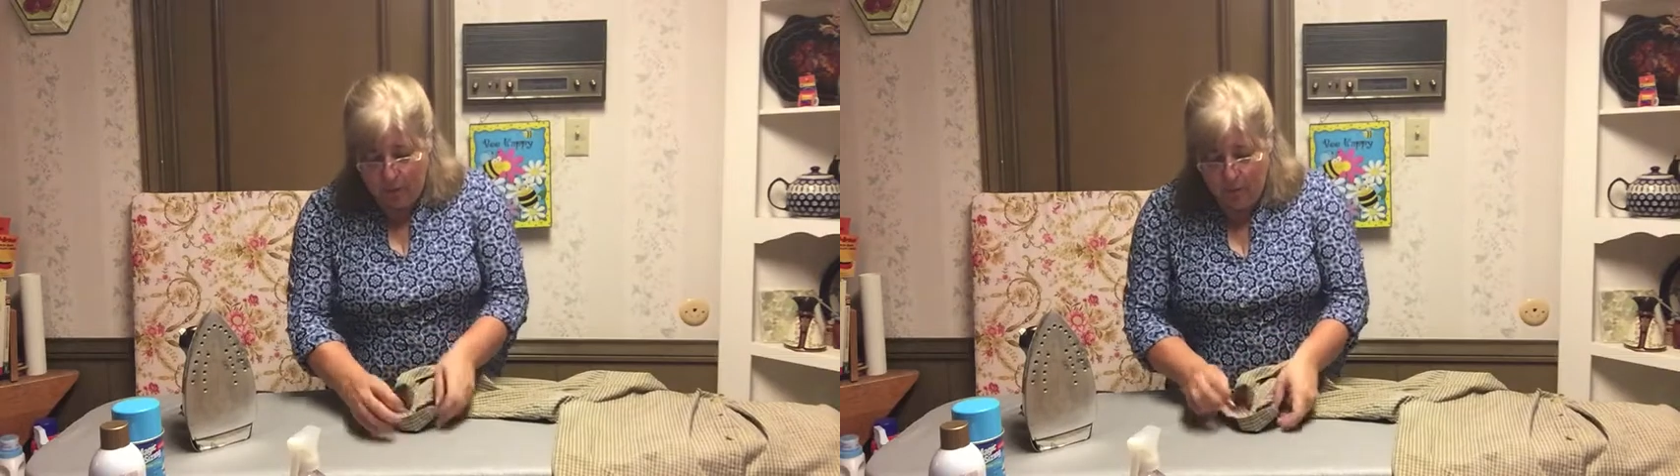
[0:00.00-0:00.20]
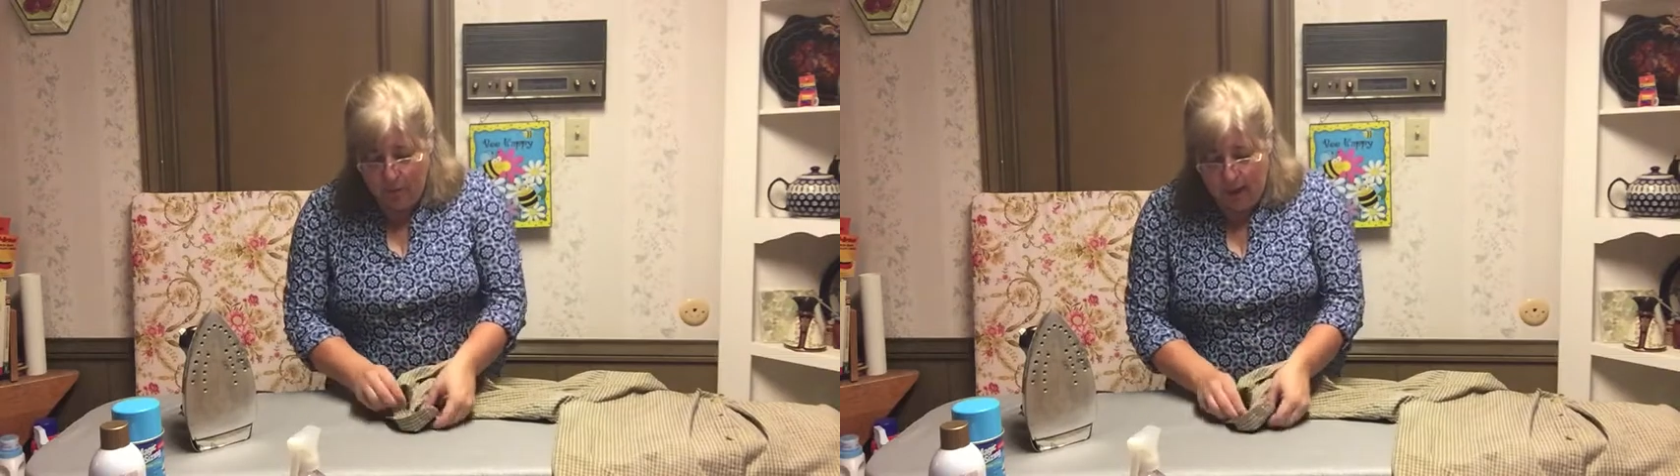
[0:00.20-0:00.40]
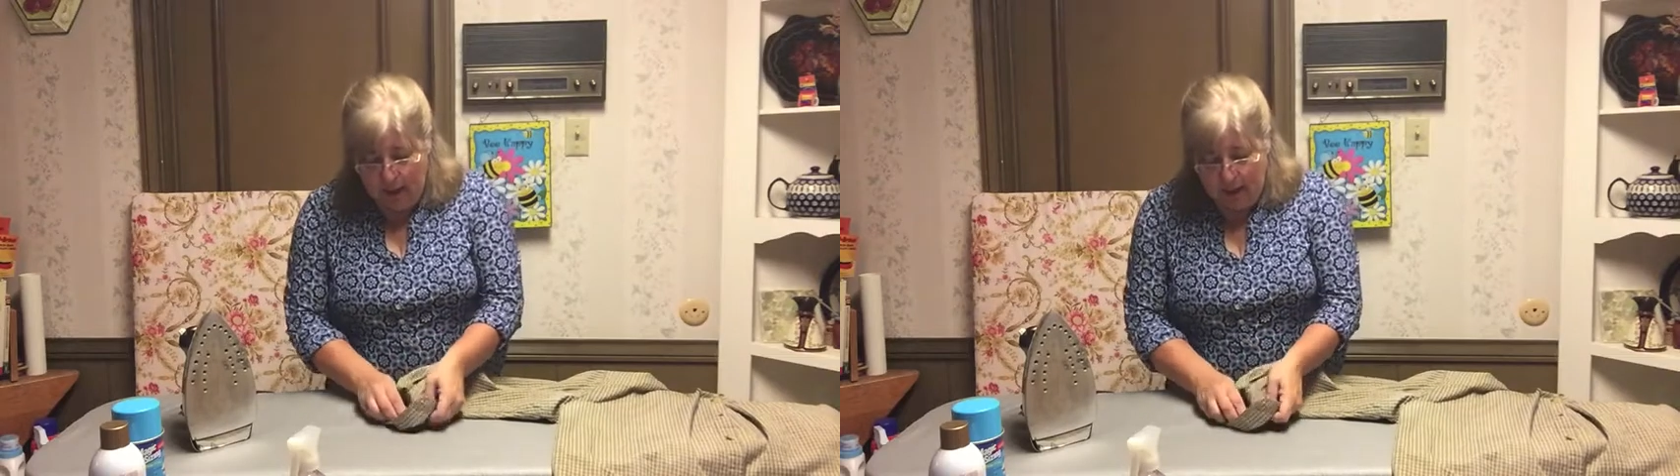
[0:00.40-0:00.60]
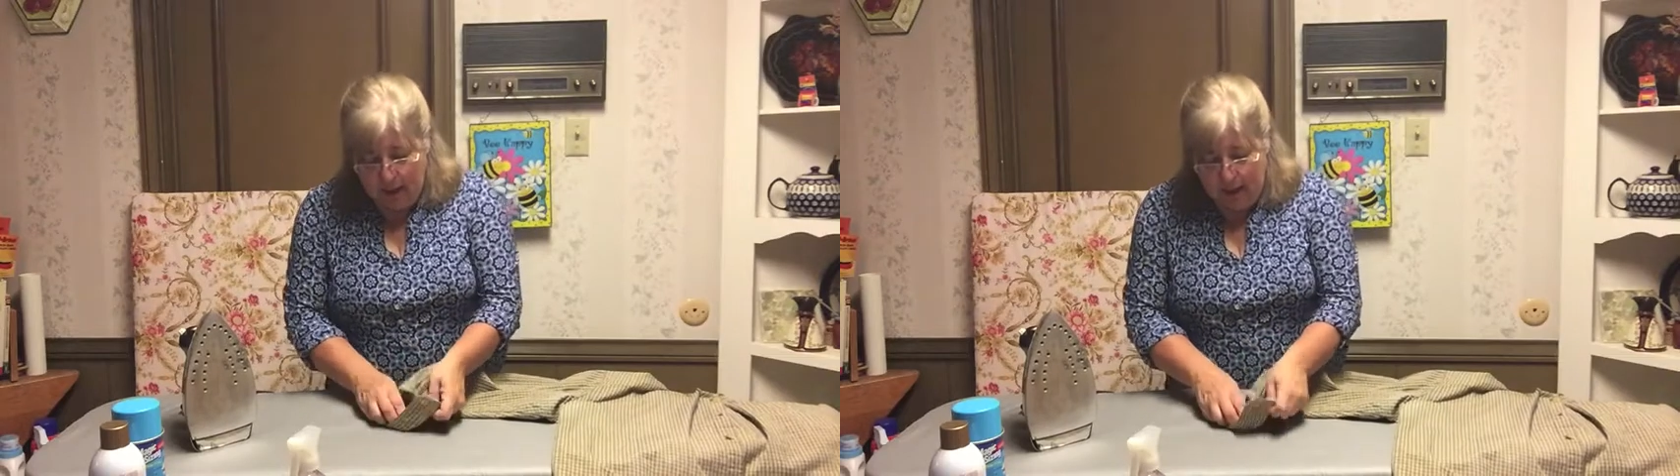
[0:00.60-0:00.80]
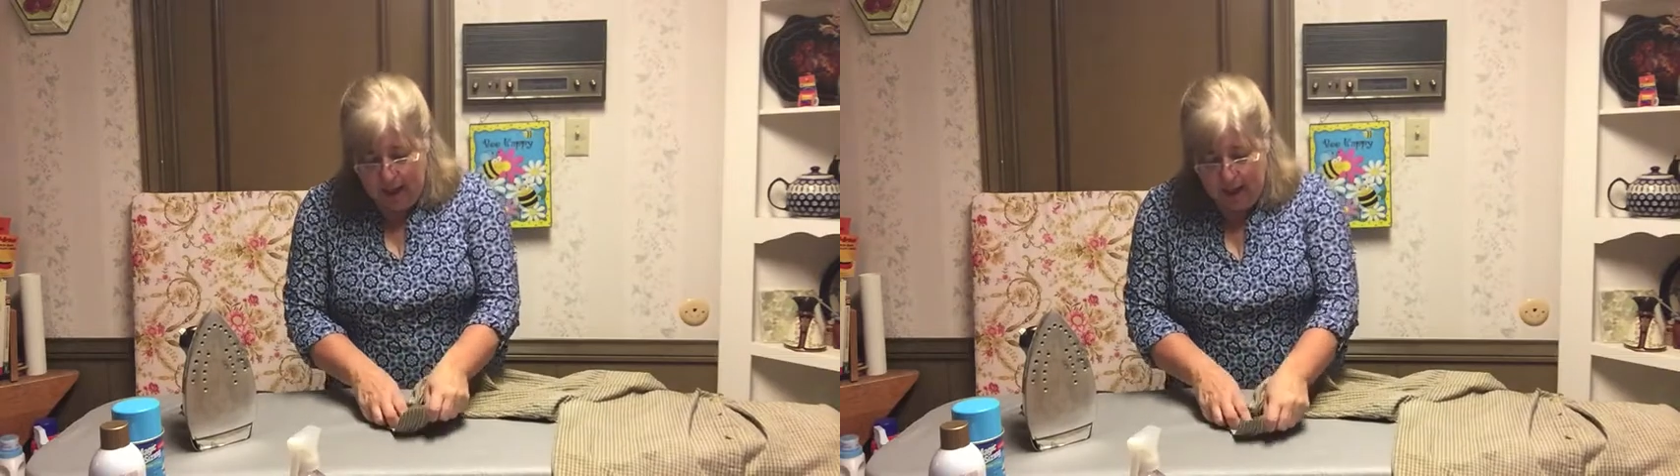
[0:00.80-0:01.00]
But
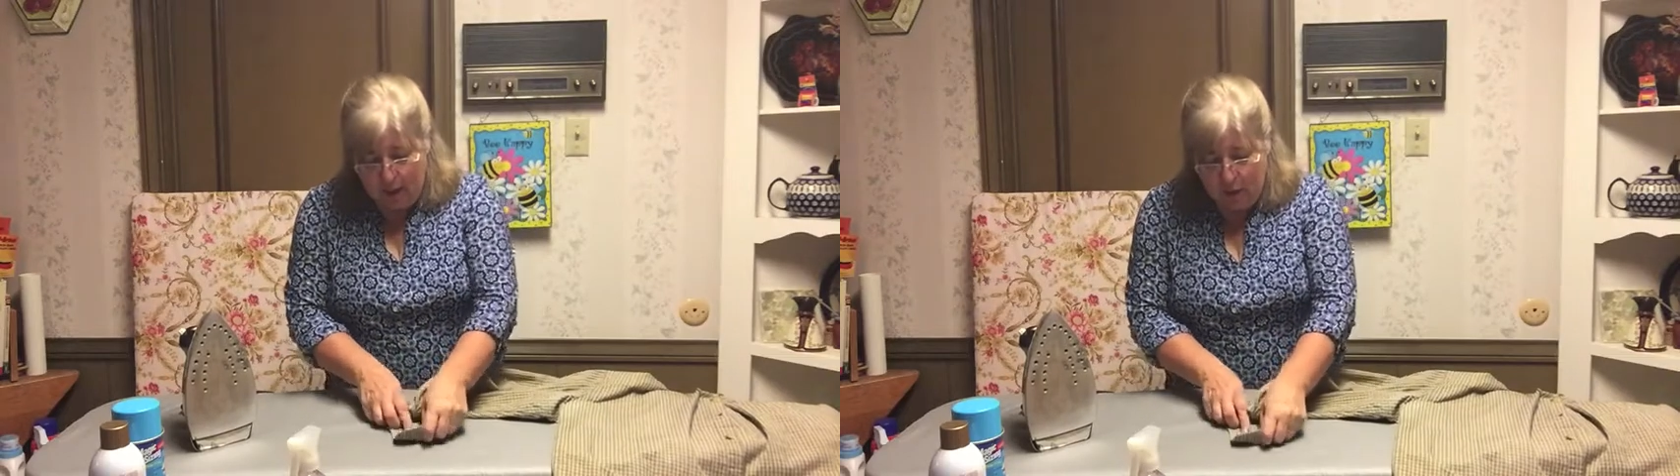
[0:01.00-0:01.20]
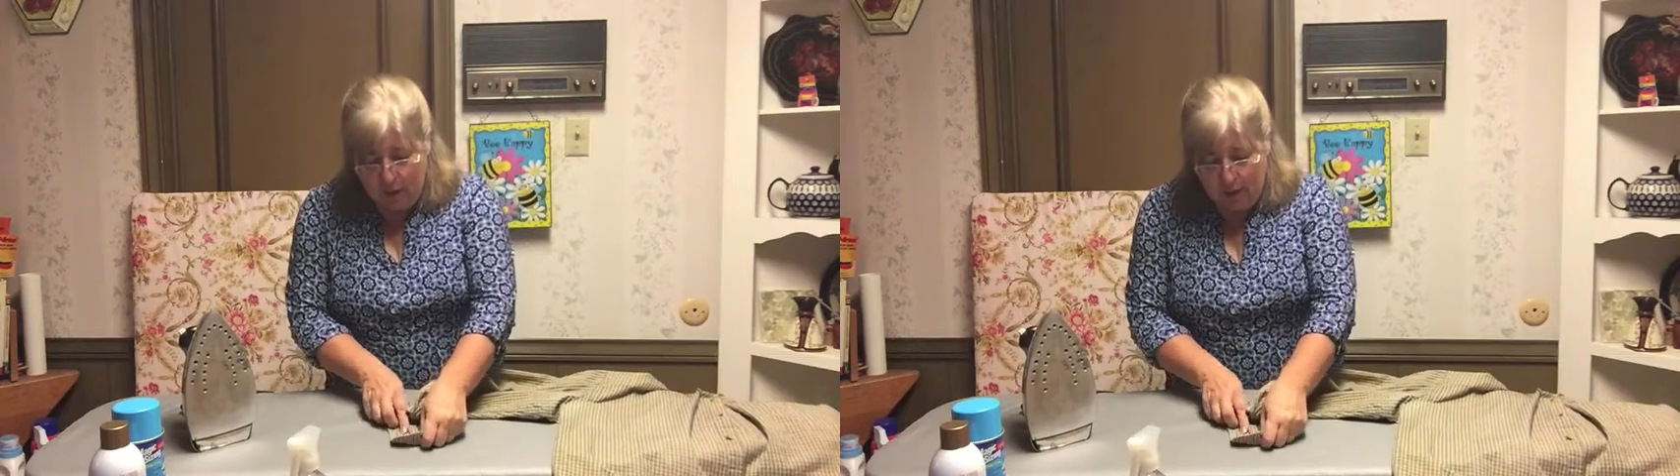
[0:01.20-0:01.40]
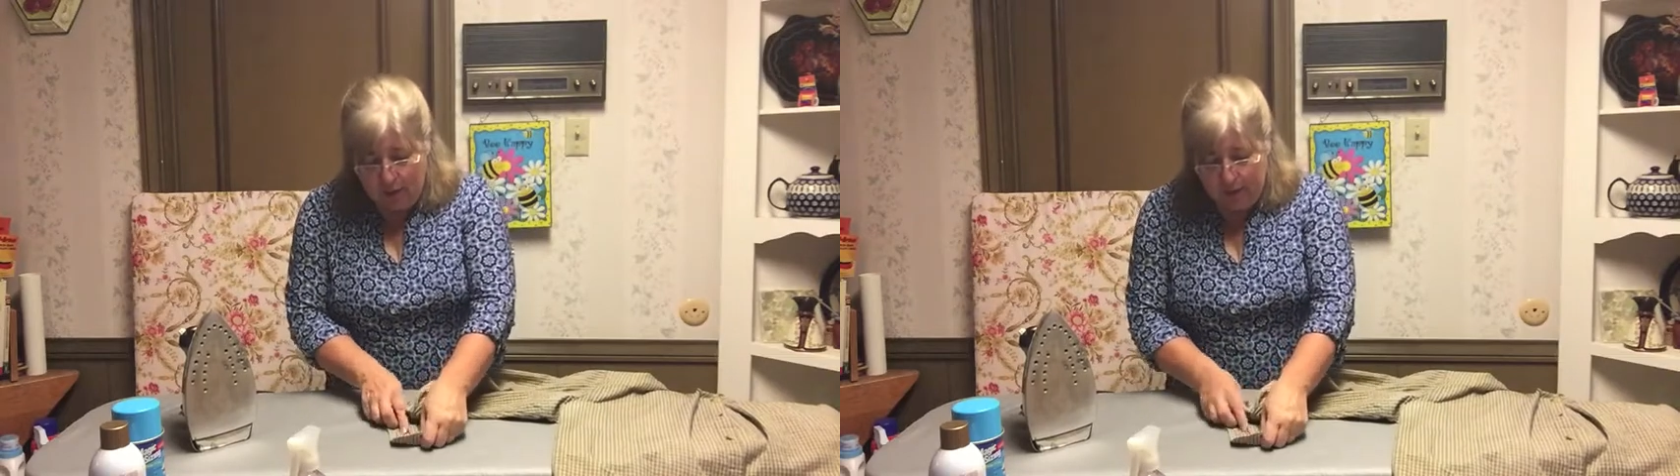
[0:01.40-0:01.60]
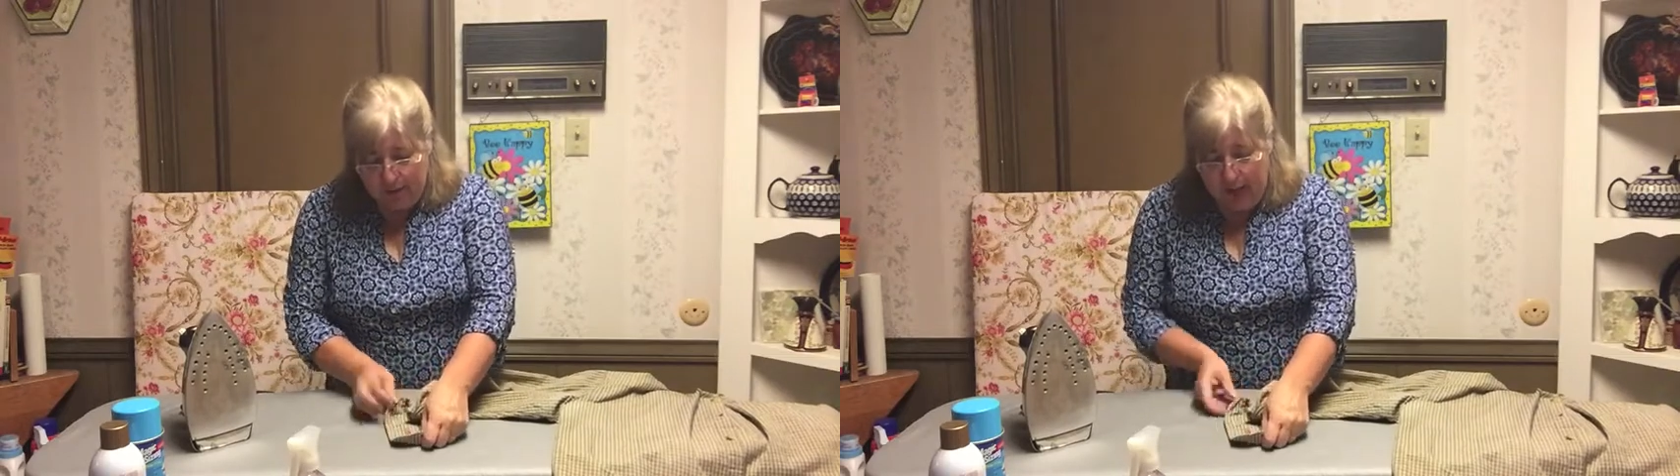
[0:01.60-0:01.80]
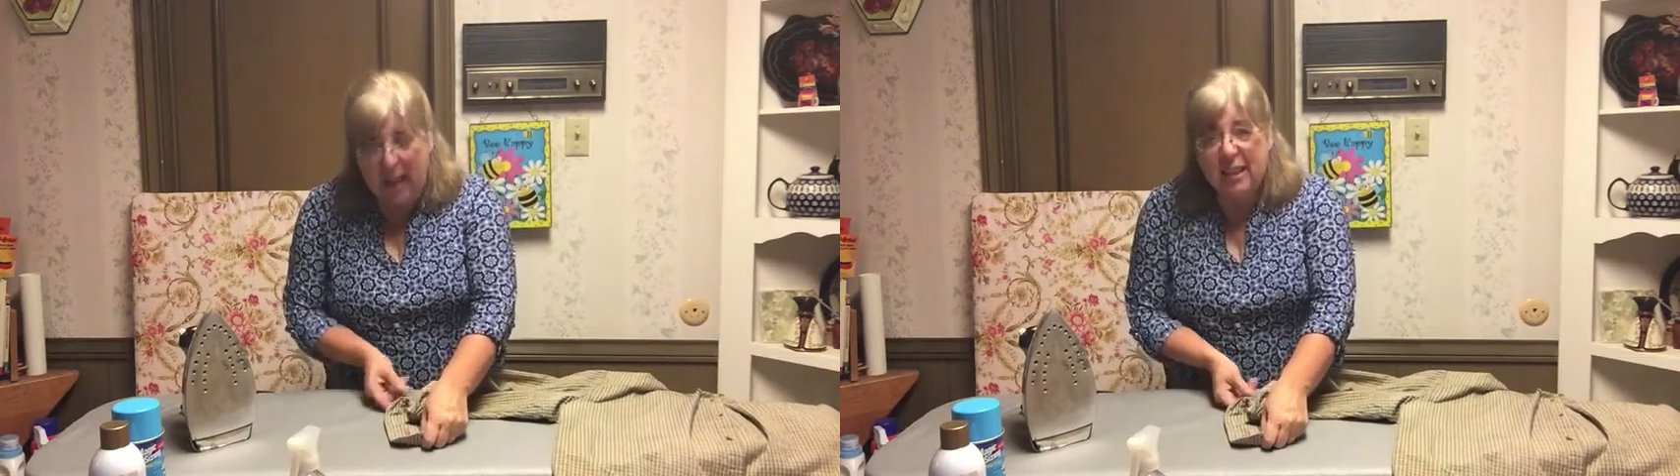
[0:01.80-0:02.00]
I can't stretch this
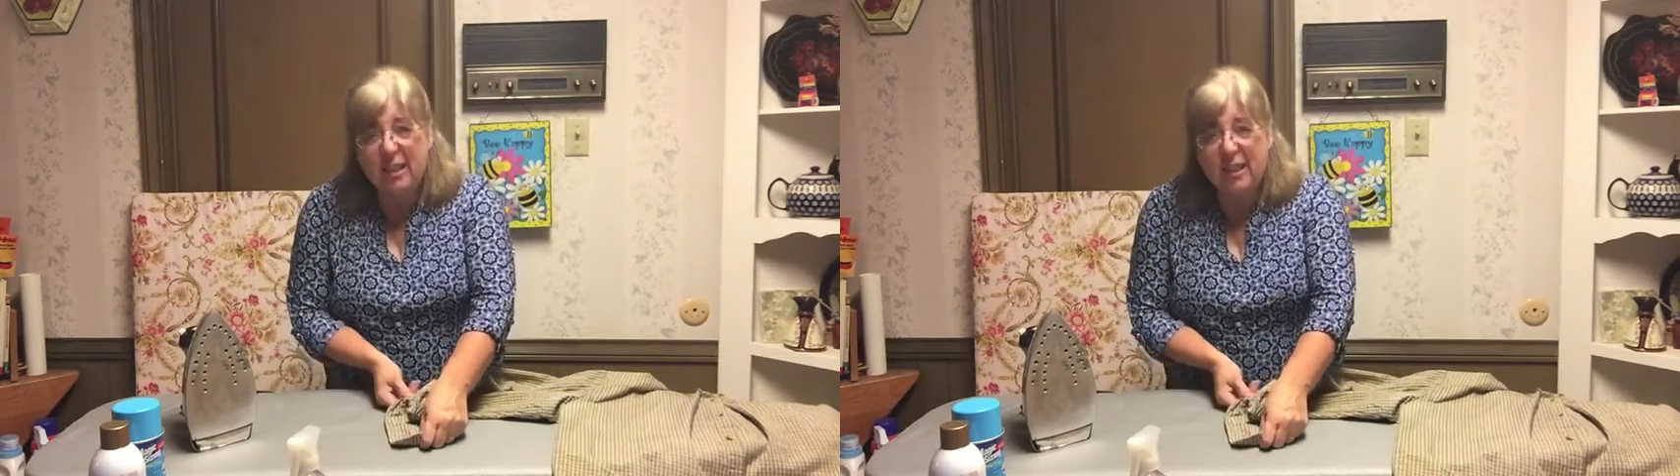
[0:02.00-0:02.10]
flat.